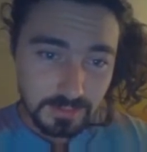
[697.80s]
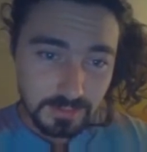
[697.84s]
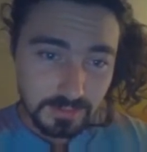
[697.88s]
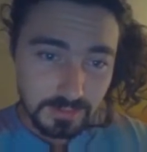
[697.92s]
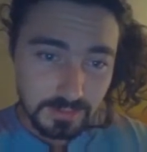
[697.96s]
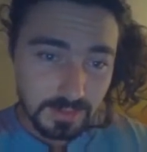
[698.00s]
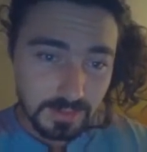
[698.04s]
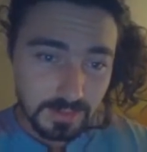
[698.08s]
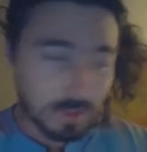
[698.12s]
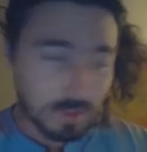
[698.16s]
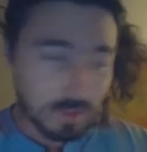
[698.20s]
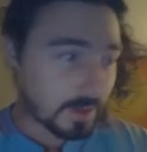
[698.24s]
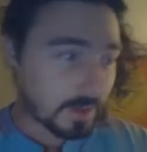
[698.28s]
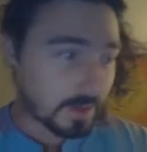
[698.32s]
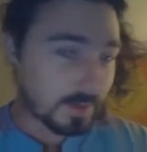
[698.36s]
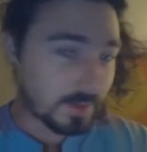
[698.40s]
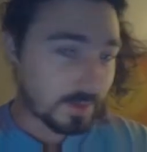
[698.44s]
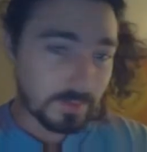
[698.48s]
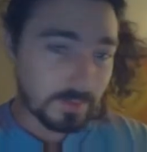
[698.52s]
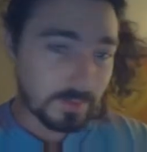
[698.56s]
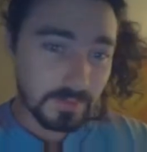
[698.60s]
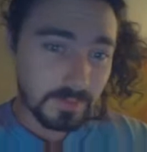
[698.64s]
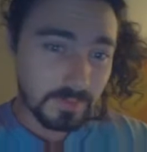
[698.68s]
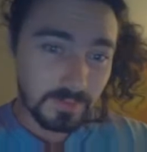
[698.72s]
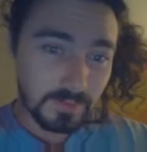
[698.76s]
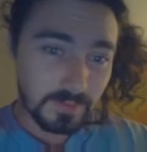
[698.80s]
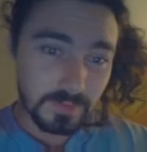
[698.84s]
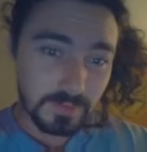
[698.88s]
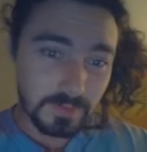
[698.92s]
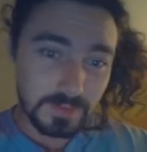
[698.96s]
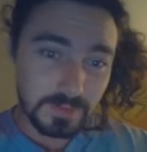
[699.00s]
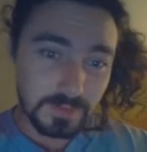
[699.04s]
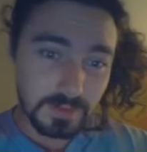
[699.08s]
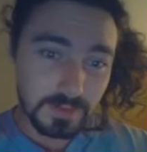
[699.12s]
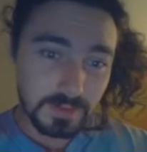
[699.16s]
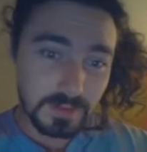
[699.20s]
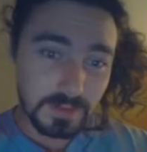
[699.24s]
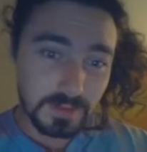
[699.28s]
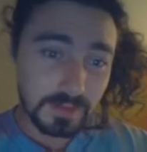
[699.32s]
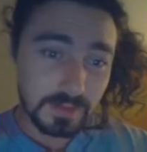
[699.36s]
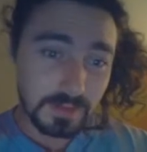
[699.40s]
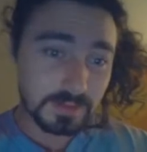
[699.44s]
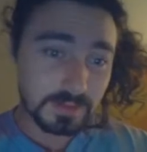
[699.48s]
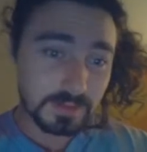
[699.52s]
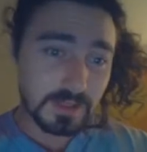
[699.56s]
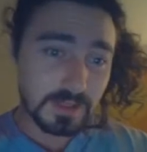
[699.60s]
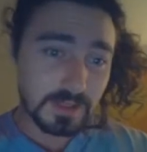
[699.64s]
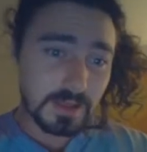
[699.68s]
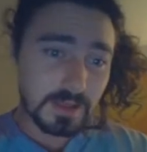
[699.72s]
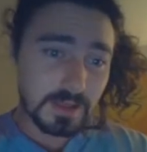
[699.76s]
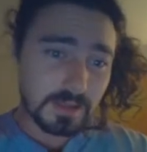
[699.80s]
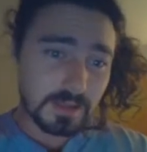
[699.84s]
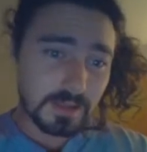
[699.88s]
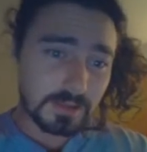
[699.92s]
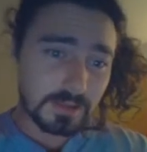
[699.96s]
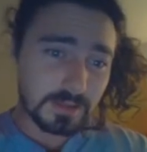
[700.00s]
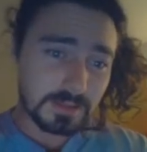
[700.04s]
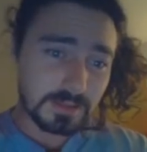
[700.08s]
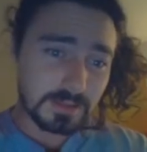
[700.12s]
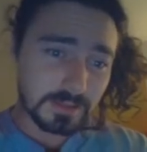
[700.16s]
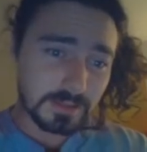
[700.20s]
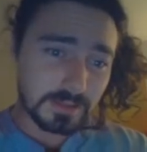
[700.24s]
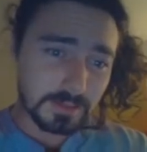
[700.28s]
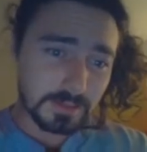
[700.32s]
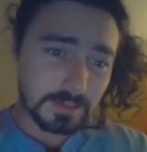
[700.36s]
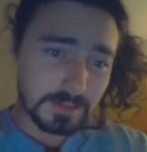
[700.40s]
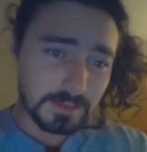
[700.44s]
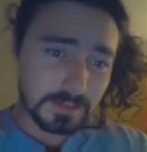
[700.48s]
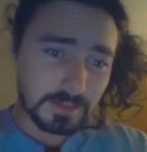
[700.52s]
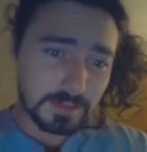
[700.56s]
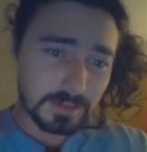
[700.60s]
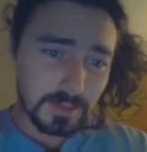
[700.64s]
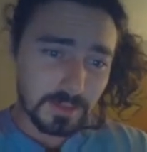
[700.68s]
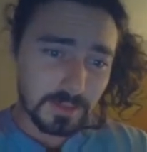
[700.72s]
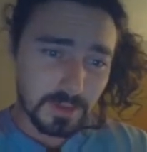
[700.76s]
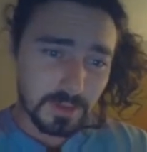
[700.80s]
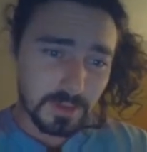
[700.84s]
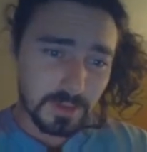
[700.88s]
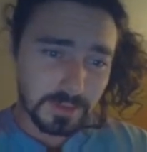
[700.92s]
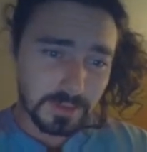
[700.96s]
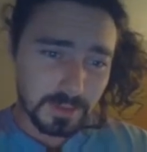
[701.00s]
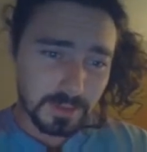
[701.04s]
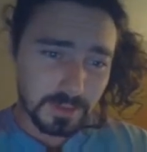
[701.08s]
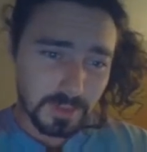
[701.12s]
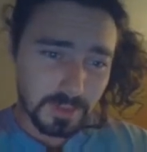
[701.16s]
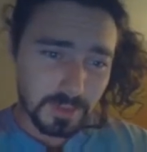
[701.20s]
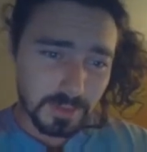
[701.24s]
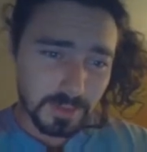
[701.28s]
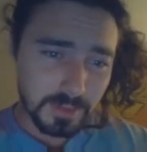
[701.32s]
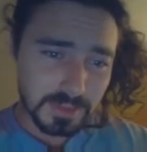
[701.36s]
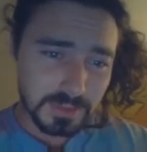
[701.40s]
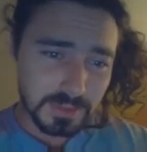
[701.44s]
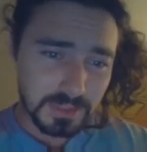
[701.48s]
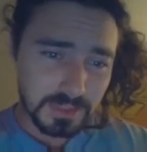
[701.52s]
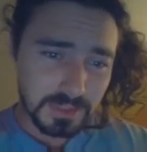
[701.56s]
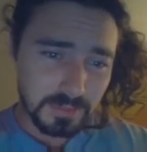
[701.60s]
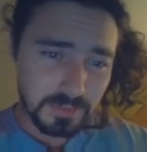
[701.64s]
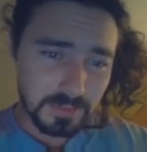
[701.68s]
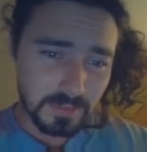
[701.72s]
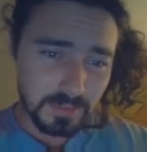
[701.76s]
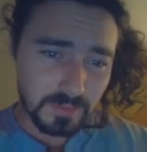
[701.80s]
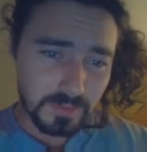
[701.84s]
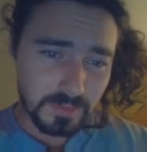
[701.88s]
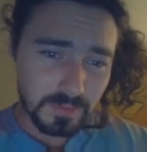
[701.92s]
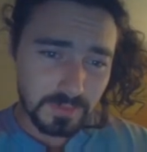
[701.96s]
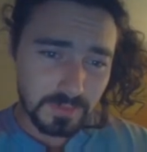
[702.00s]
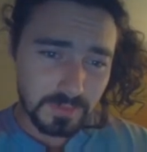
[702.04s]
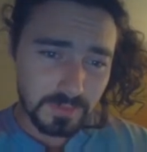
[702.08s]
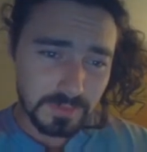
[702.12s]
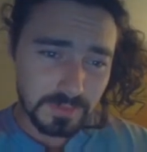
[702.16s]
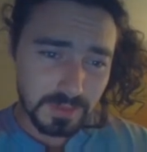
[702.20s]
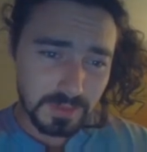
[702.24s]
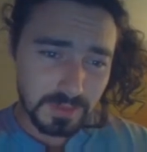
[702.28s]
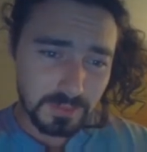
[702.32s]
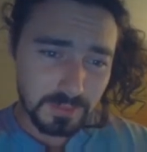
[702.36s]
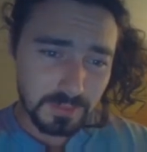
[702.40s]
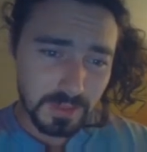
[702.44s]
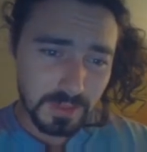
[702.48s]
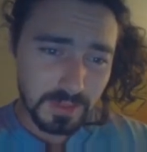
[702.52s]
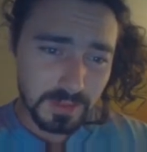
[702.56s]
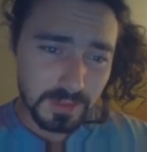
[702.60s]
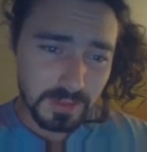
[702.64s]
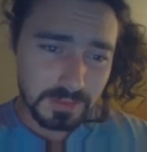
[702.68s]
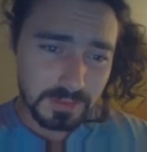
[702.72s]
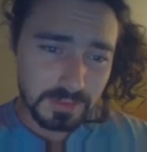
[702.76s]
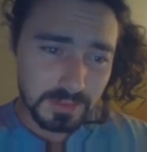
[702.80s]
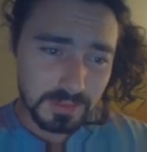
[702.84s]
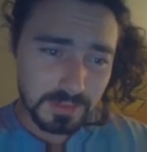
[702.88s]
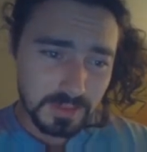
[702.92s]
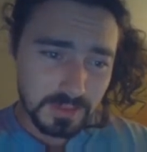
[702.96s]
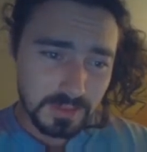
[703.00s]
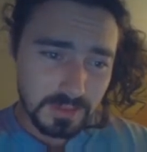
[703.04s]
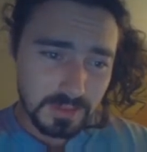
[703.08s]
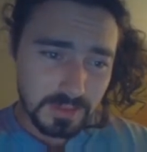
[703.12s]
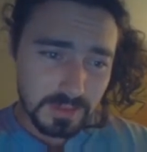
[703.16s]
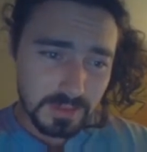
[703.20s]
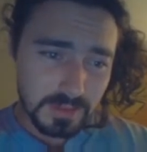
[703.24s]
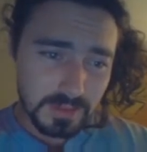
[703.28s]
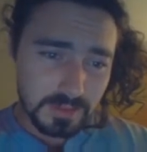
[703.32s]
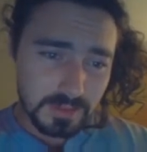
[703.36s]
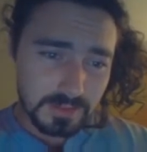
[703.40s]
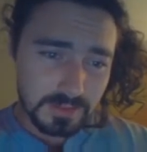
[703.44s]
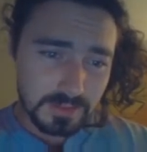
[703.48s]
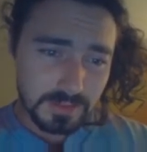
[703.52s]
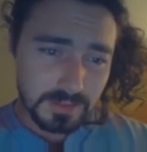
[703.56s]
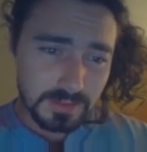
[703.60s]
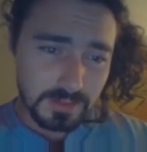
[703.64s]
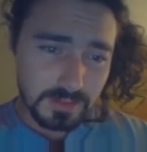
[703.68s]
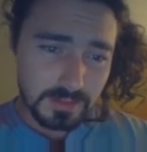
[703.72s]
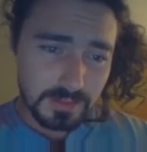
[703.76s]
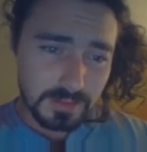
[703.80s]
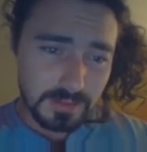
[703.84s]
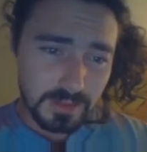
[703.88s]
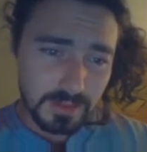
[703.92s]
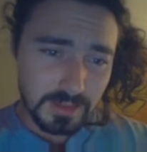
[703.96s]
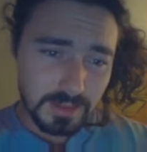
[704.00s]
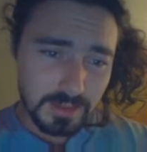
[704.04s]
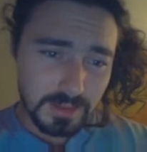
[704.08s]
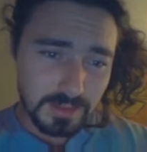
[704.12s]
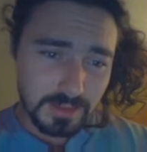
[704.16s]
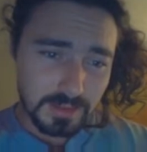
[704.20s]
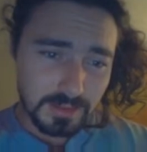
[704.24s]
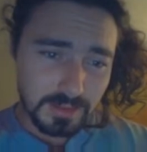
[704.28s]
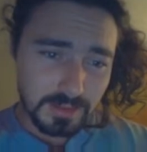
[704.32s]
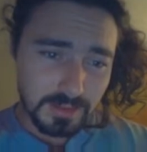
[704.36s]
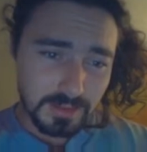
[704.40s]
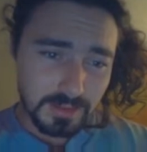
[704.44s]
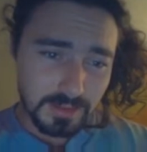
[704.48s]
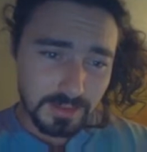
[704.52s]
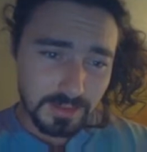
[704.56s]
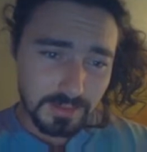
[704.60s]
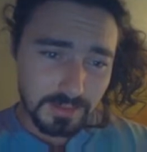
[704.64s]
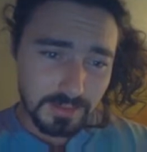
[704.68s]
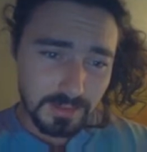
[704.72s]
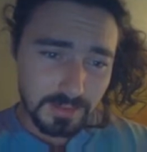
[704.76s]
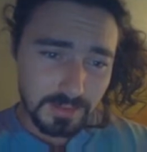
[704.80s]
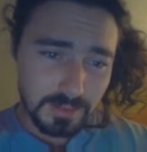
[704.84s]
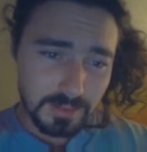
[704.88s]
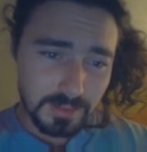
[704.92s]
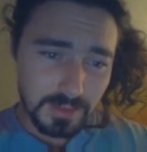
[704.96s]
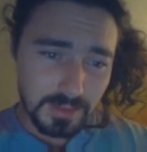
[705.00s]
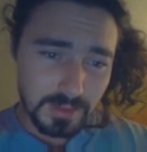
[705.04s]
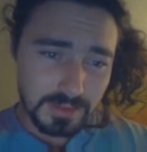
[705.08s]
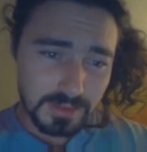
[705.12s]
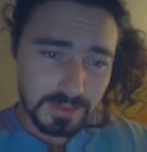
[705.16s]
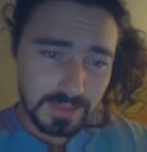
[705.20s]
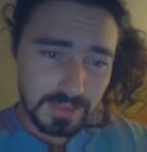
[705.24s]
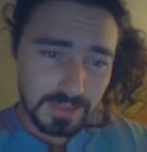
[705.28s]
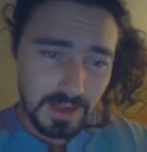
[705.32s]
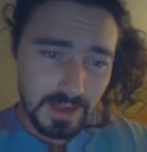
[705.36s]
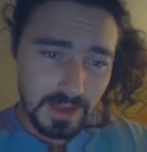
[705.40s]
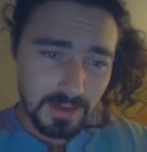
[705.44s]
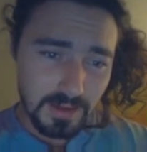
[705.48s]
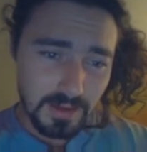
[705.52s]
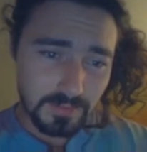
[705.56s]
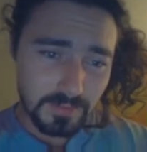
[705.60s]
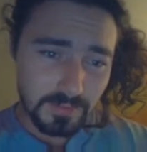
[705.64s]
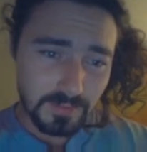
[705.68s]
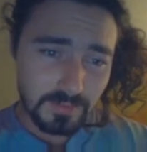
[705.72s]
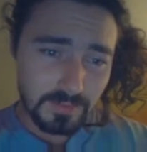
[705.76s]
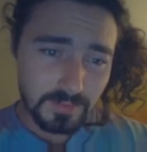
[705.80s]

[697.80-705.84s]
Damn, $15. This thing looks small. You could probably ship it for $15. So you're talking $30 out.